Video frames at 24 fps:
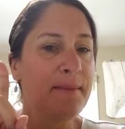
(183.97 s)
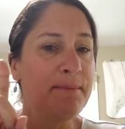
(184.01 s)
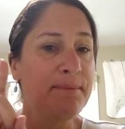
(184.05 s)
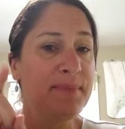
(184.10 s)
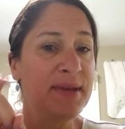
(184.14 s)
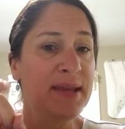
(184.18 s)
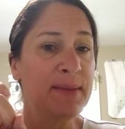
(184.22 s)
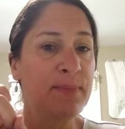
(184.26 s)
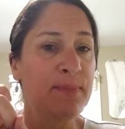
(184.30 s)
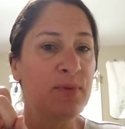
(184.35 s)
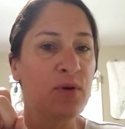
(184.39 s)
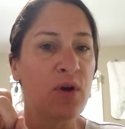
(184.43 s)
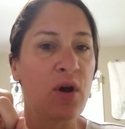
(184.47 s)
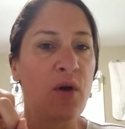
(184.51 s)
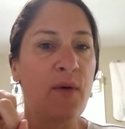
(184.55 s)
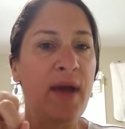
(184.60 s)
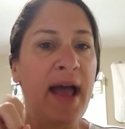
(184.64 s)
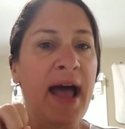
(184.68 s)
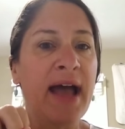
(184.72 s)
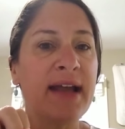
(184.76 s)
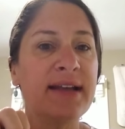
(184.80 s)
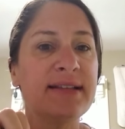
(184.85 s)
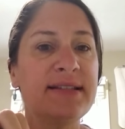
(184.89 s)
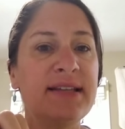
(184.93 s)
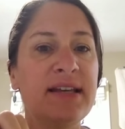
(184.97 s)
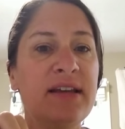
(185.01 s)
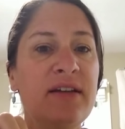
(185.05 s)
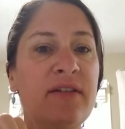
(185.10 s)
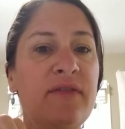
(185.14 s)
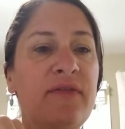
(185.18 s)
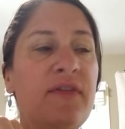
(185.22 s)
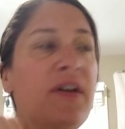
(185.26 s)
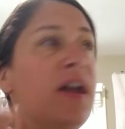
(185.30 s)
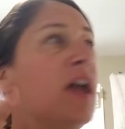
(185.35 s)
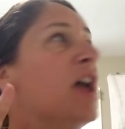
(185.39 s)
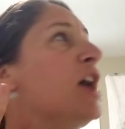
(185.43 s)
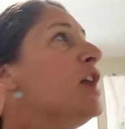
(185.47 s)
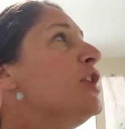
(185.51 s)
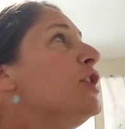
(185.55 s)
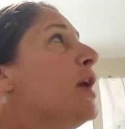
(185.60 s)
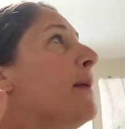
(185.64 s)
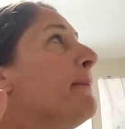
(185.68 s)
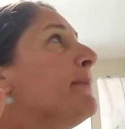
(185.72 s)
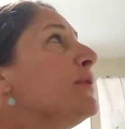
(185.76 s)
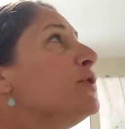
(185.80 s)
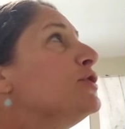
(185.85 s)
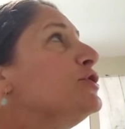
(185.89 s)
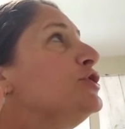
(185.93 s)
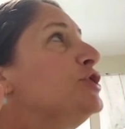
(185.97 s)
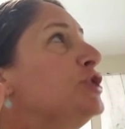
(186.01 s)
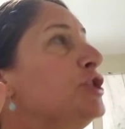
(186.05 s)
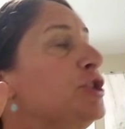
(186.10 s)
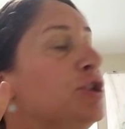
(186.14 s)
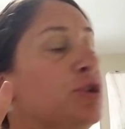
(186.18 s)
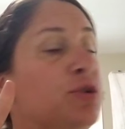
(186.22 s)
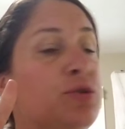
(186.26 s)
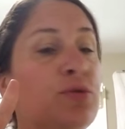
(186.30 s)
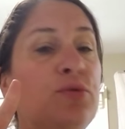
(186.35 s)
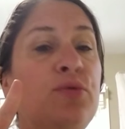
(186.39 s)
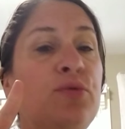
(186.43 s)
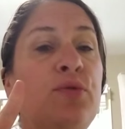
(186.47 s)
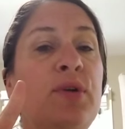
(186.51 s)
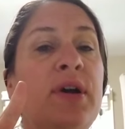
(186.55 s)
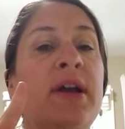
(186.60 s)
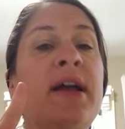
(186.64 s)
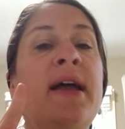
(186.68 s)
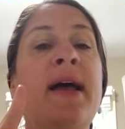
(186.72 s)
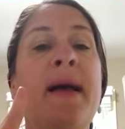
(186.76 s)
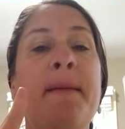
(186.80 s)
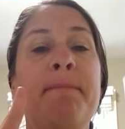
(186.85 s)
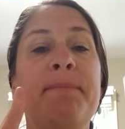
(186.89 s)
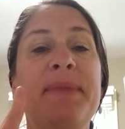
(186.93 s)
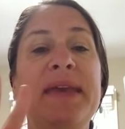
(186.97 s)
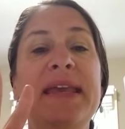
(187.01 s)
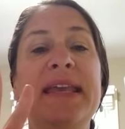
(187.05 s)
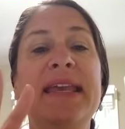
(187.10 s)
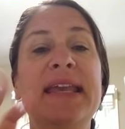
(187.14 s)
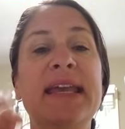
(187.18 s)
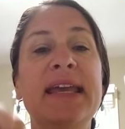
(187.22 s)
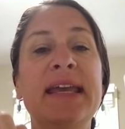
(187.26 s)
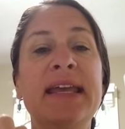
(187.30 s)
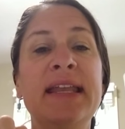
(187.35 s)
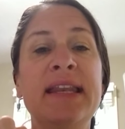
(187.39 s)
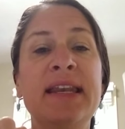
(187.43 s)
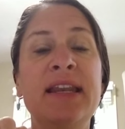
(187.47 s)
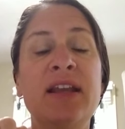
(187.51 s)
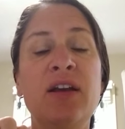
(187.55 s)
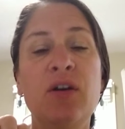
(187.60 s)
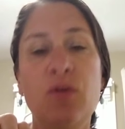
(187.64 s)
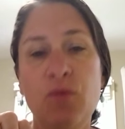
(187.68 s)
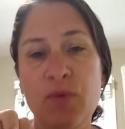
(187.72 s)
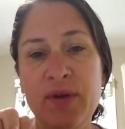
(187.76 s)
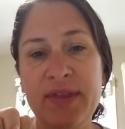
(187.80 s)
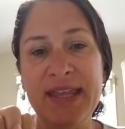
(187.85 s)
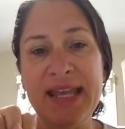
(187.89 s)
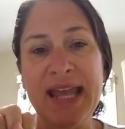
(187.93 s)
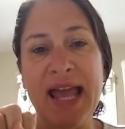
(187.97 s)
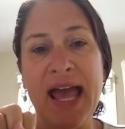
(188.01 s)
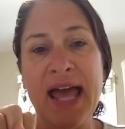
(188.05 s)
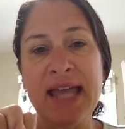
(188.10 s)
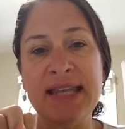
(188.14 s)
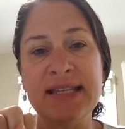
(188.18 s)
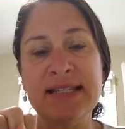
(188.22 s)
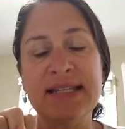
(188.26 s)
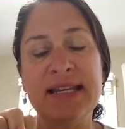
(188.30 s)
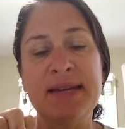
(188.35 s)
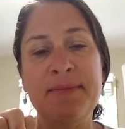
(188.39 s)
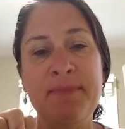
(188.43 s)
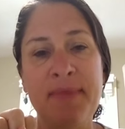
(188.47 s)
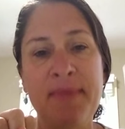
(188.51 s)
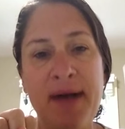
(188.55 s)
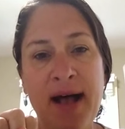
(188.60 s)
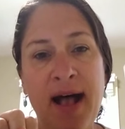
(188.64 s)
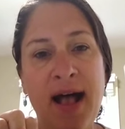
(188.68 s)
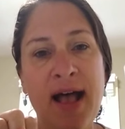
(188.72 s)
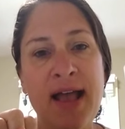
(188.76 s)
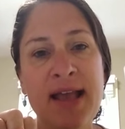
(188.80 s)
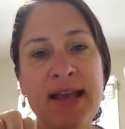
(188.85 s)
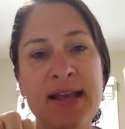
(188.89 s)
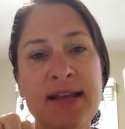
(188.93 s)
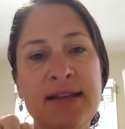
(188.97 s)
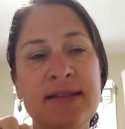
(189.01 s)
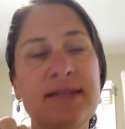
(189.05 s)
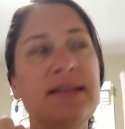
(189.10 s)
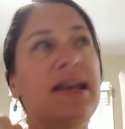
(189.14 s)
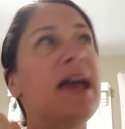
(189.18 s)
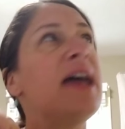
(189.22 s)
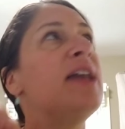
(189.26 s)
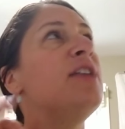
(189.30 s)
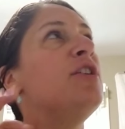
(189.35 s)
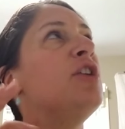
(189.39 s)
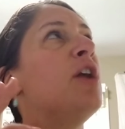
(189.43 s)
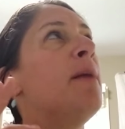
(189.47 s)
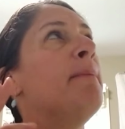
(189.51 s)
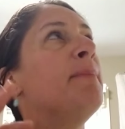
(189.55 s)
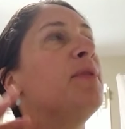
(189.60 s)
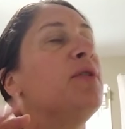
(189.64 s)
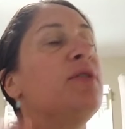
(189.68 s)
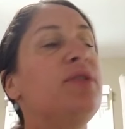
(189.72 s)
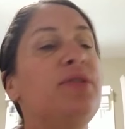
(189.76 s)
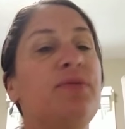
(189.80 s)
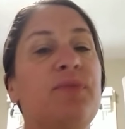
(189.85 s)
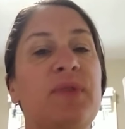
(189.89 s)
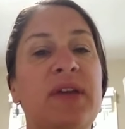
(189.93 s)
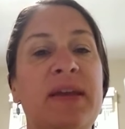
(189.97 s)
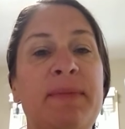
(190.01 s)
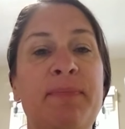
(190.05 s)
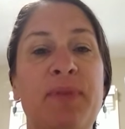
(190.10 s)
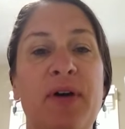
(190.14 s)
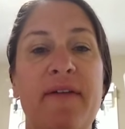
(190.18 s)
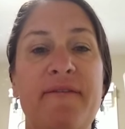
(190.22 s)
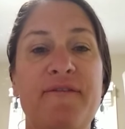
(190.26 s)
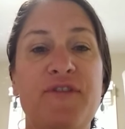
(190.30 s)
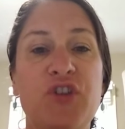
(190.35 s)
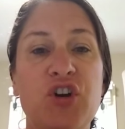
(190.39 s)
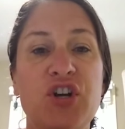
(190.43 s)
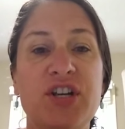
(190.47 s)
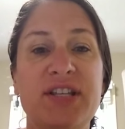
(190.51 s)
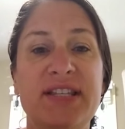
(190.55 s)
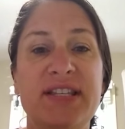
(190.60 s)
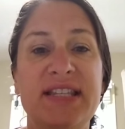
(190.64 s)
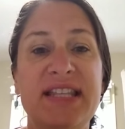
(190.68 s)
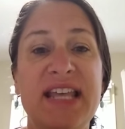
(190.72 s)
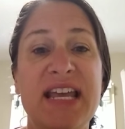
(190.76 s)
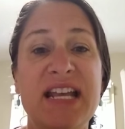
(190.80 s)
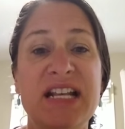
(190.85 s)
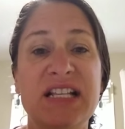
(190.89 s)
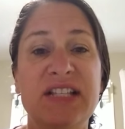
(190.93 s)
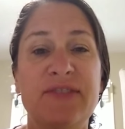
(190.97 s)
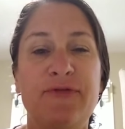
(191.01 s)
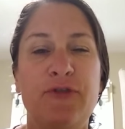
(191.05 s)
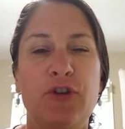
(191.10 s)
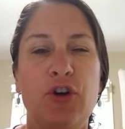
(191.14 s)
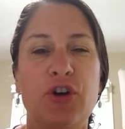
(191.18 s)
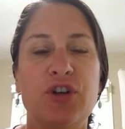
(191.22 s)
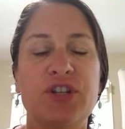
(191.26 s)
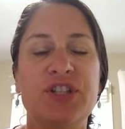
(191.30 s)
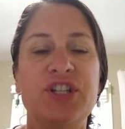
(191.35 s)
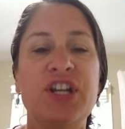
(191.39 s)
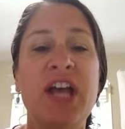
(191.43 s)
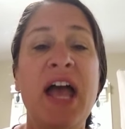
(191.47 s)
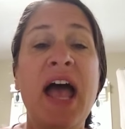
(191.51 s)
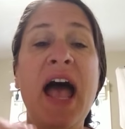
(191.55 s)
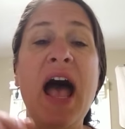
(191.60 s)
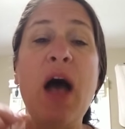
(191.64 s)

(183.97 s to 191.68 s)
Be proactive. Number two, begin with the end in mind. And number three, put first things first.